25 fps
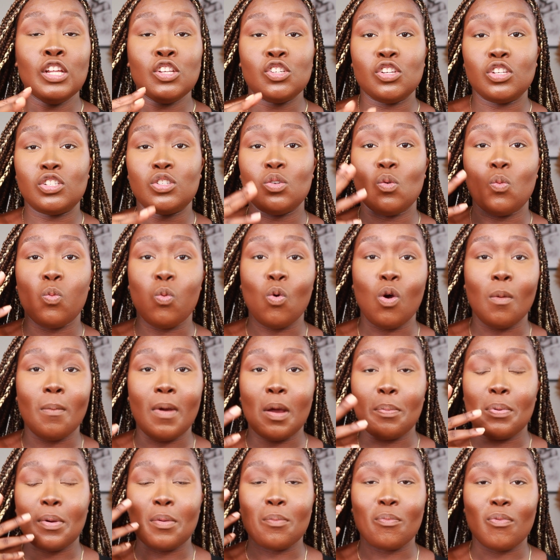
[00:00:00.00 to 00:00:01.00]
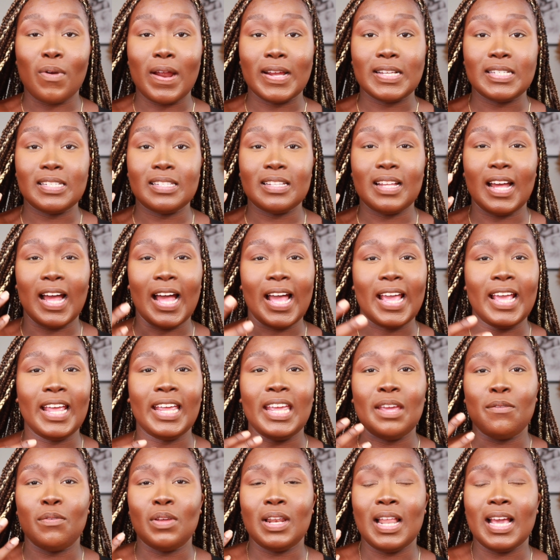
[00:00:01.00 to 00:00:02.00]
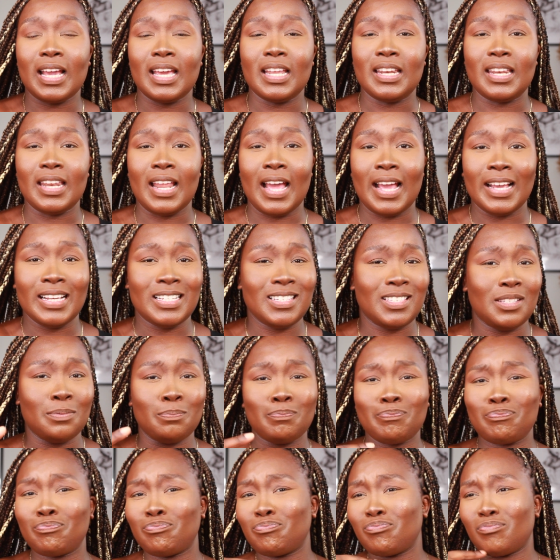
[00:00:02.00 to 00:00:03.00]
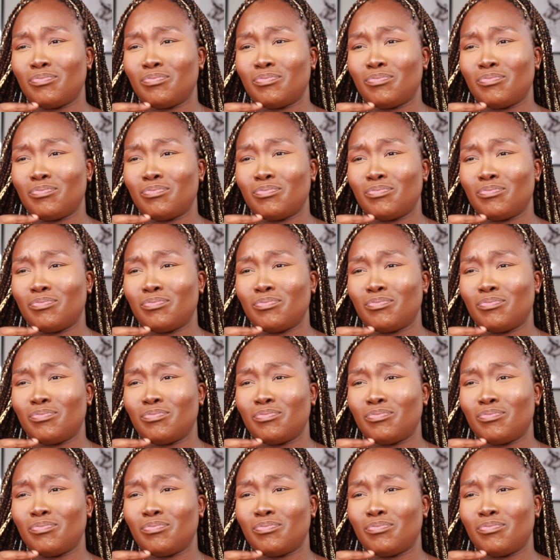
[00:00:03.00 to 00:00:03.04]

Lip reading: just to warm up and brighten the eye and give it like a nice